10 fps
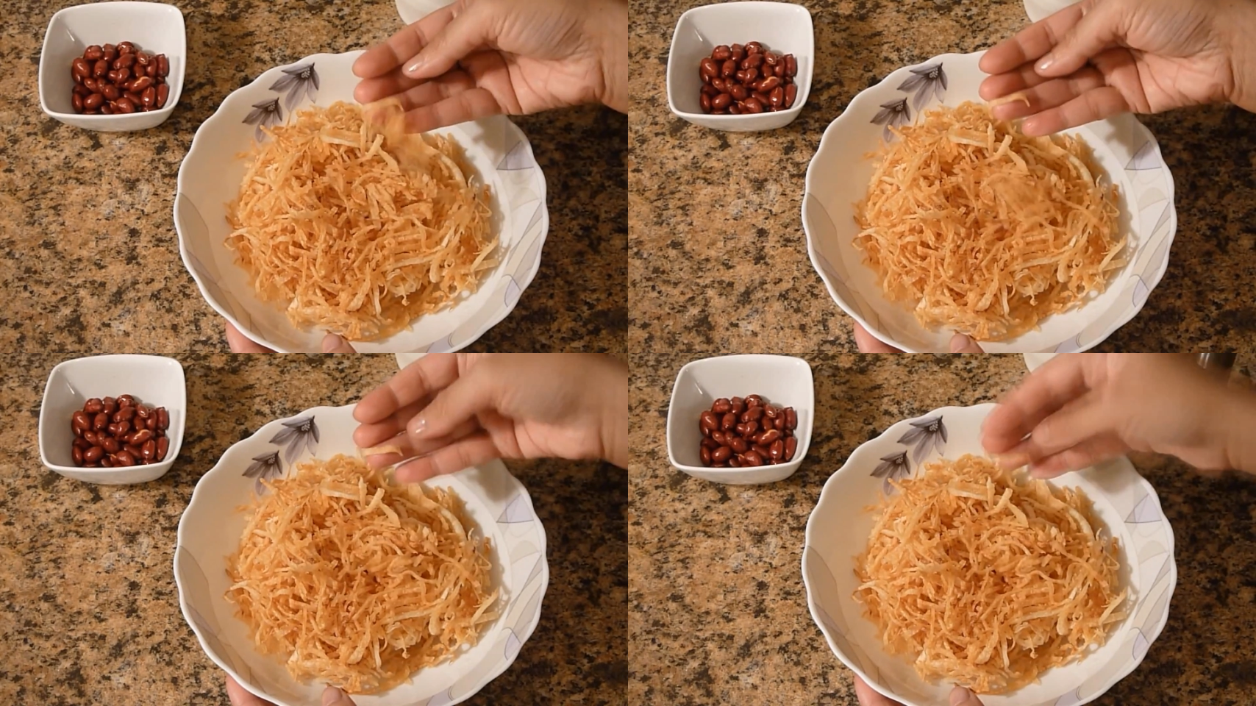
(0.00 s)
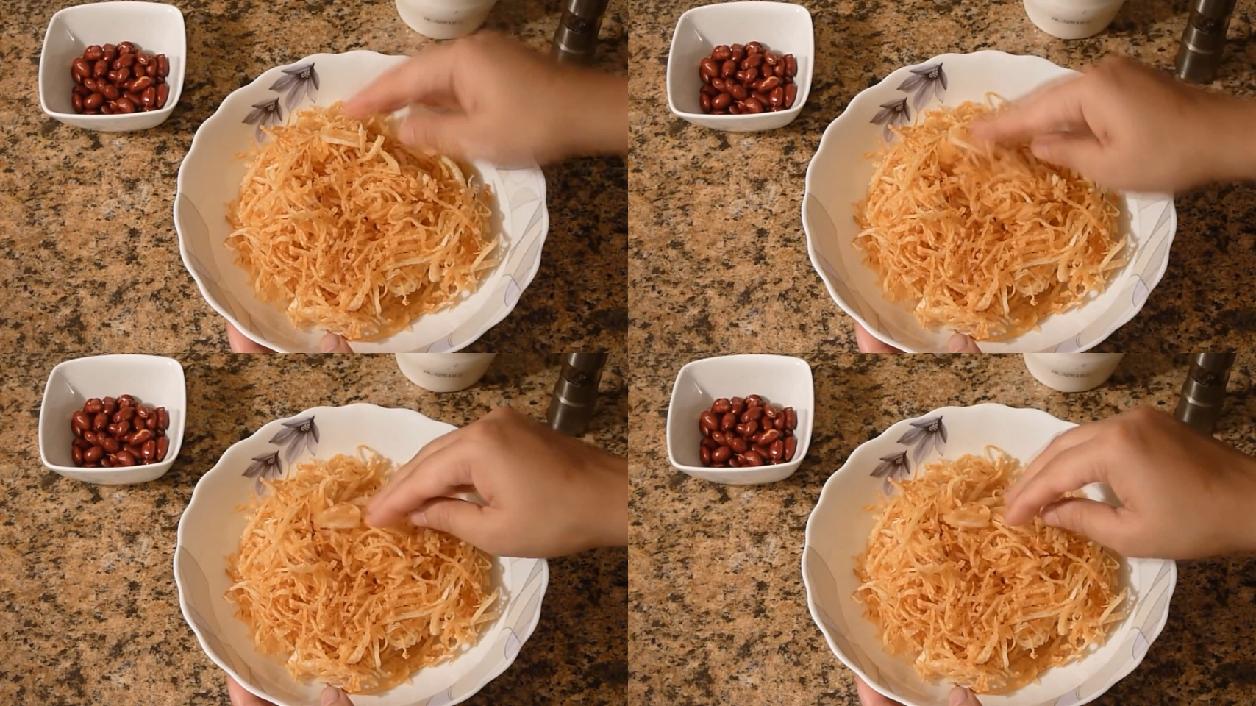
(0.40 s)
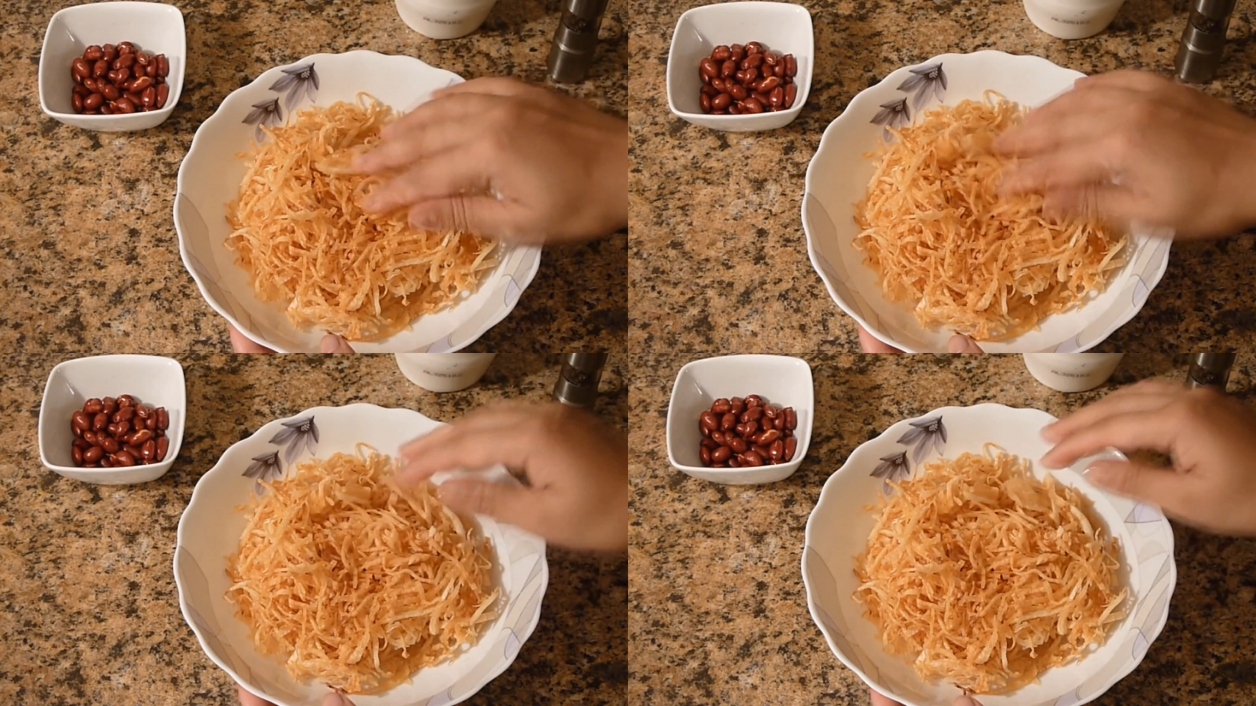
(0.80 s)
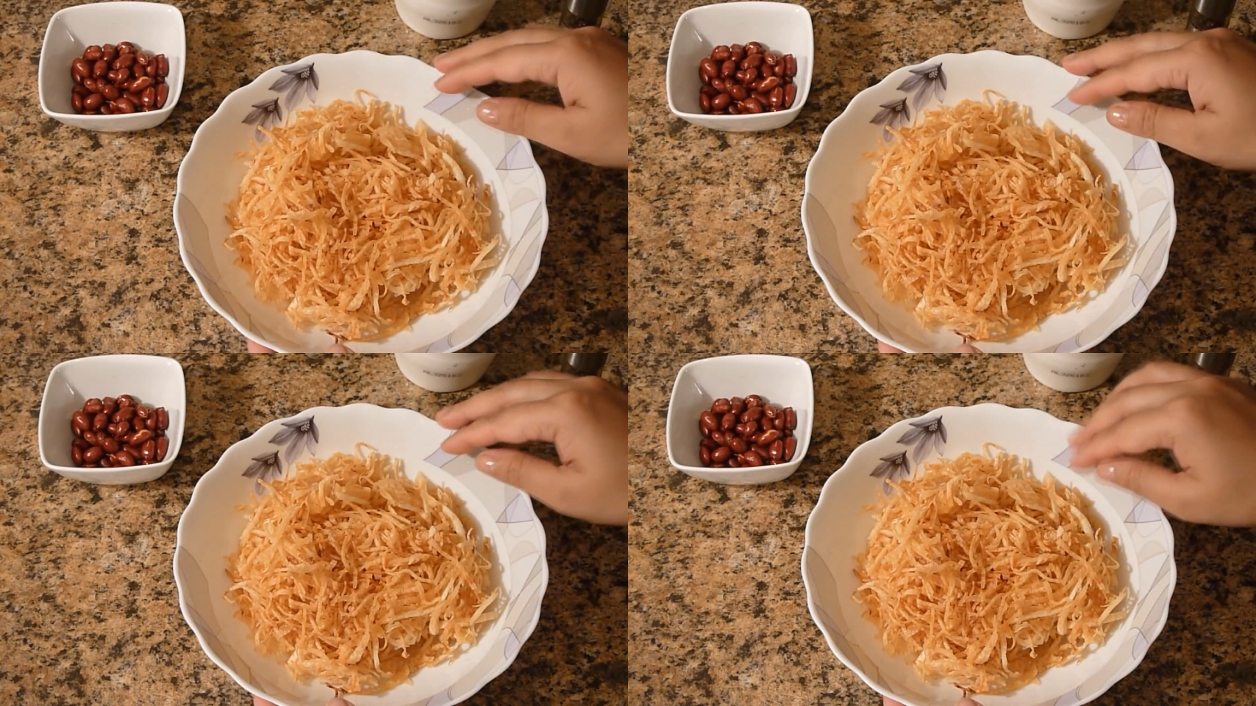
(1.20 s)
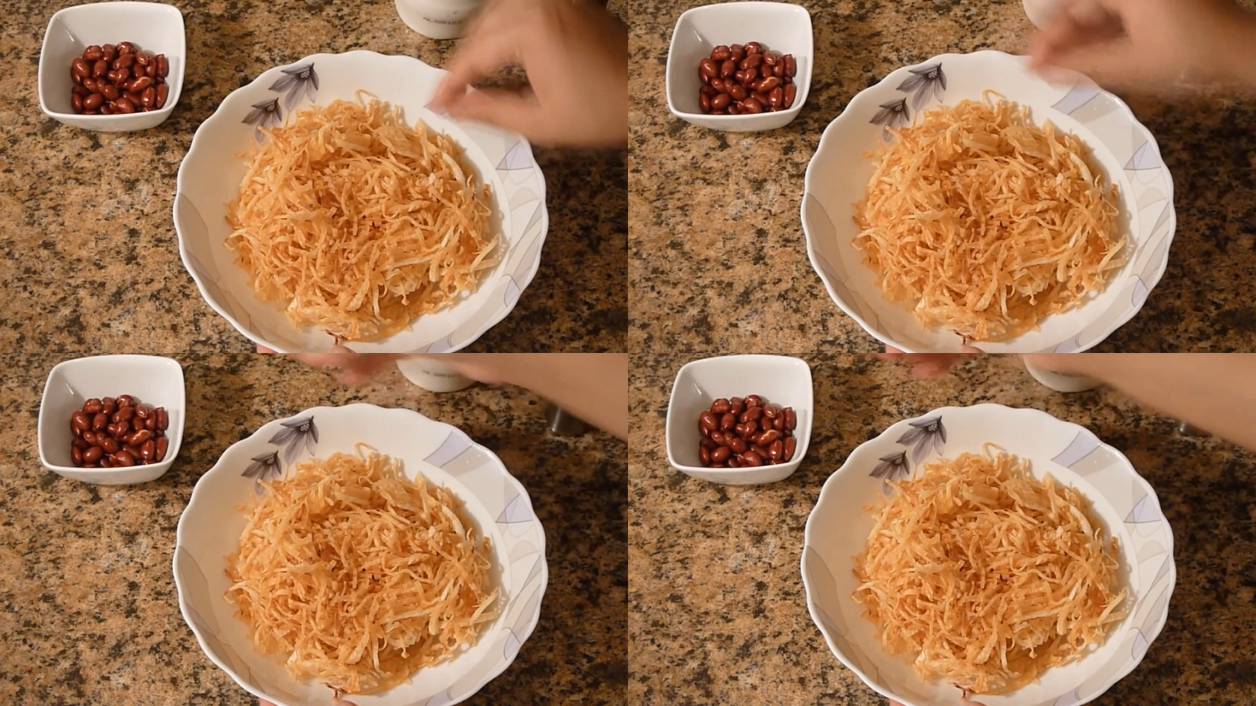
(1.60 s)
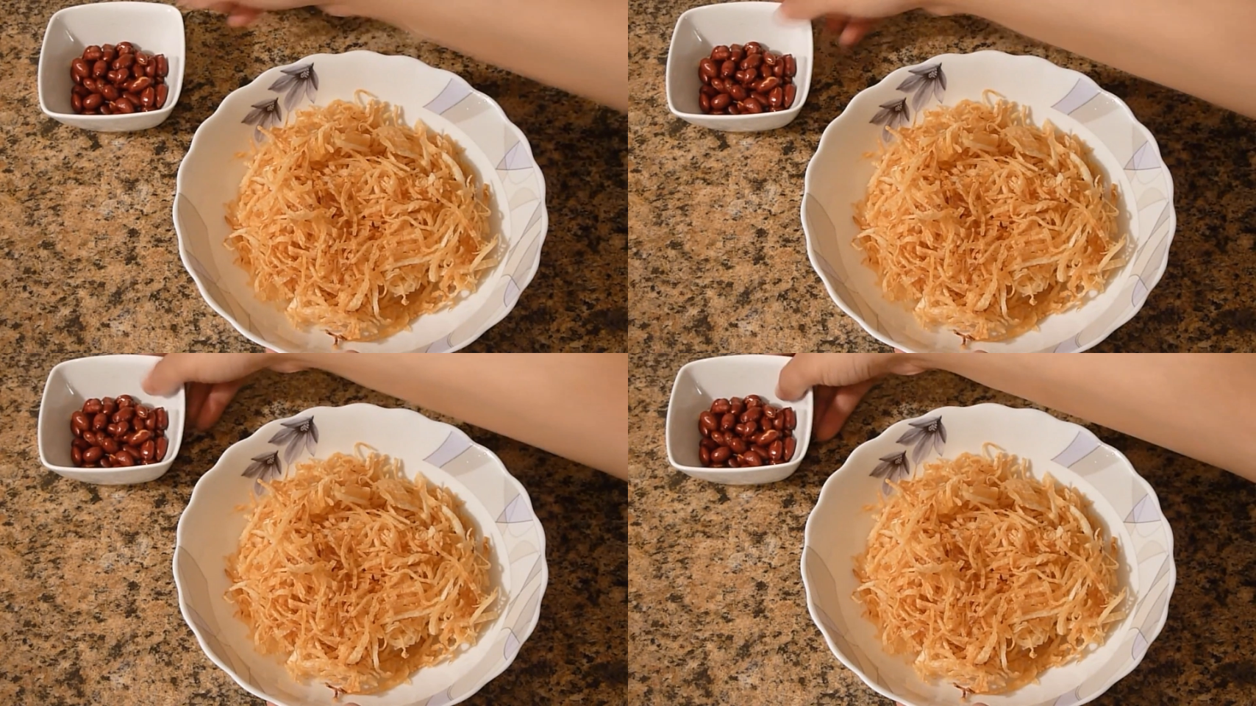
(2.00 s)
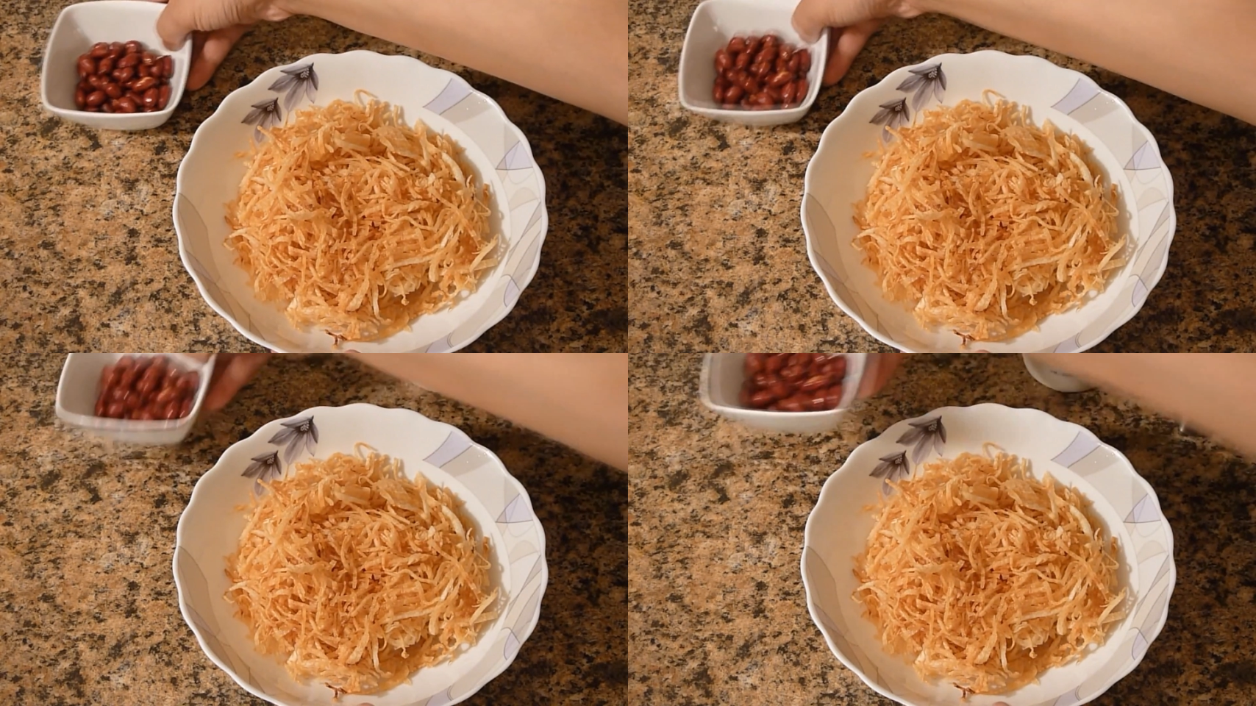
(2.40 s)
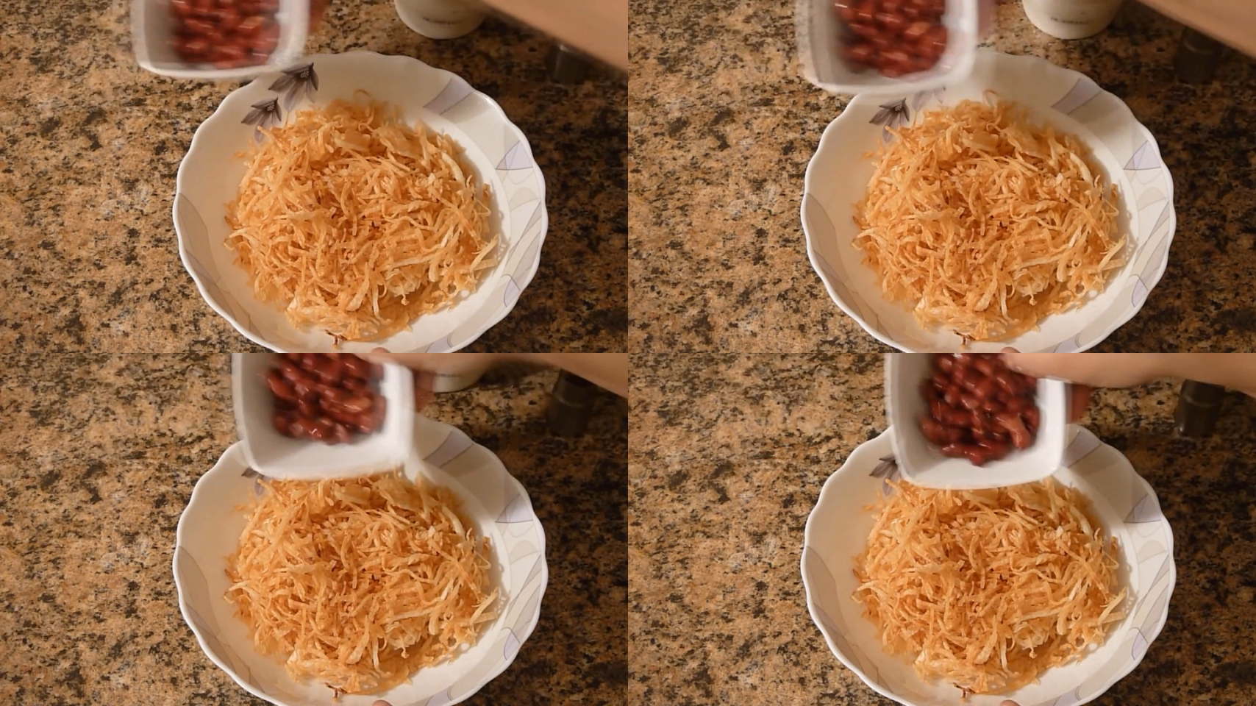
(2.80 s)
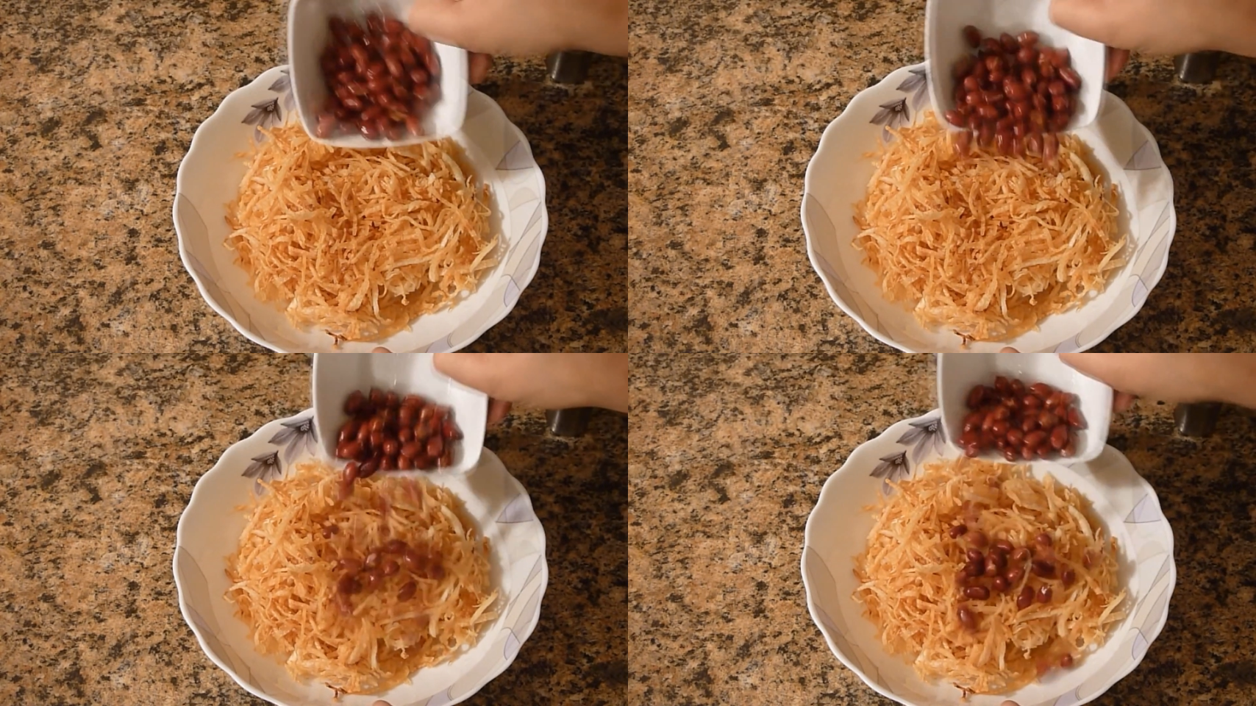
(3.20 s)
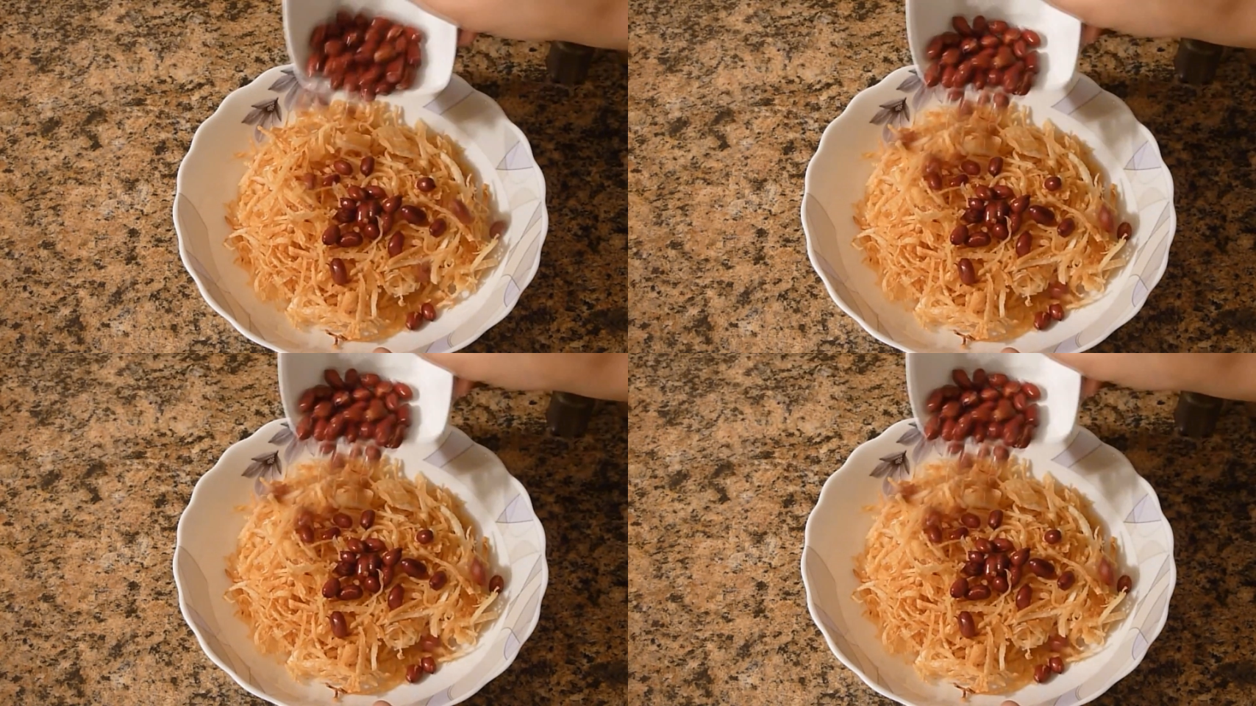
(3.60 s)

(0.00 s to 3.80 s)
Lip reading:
Nobody's mouth can be seen.